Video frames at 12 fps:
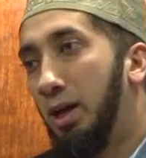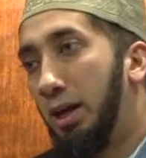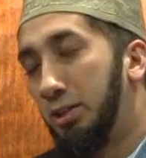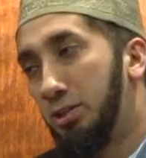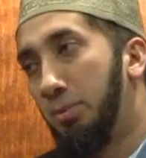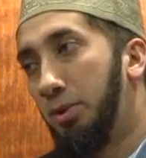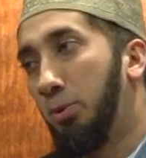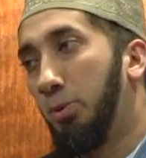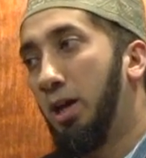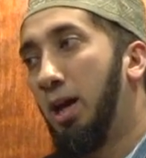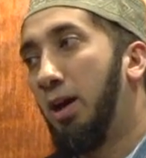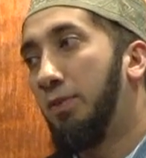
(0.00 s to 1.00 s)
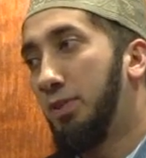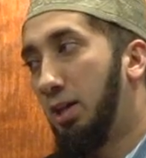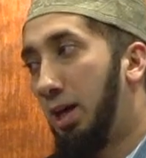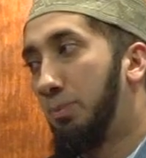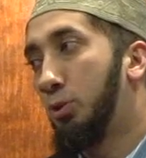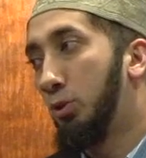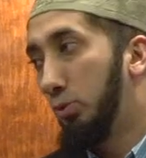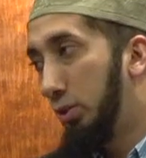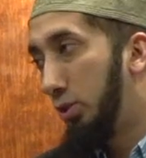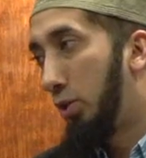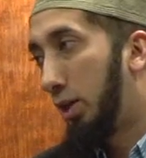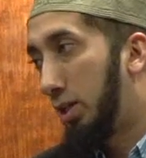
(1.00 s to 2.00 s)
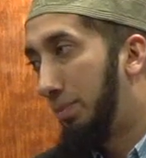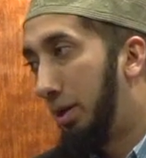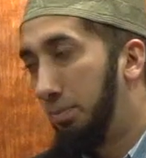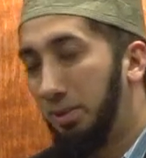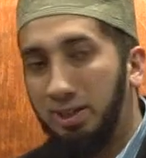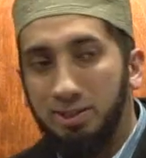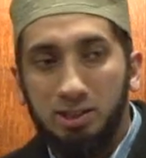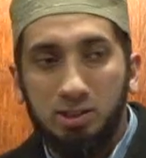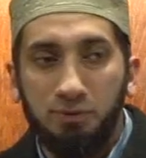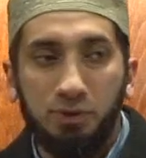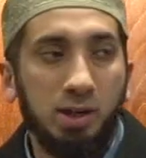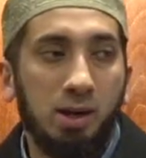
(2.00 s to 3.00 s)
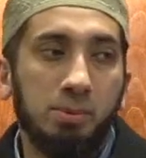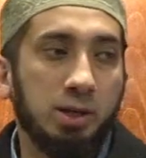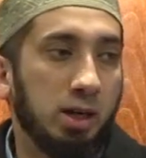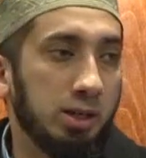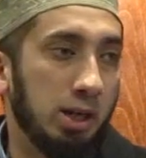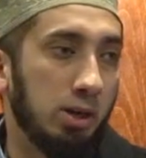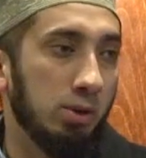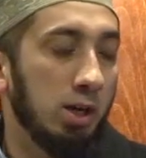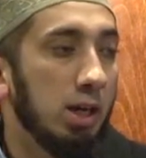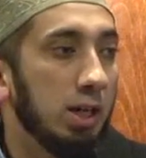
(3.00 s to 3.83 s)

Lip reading: And it's something we have to absolutely talk about because it's a phenomenon now.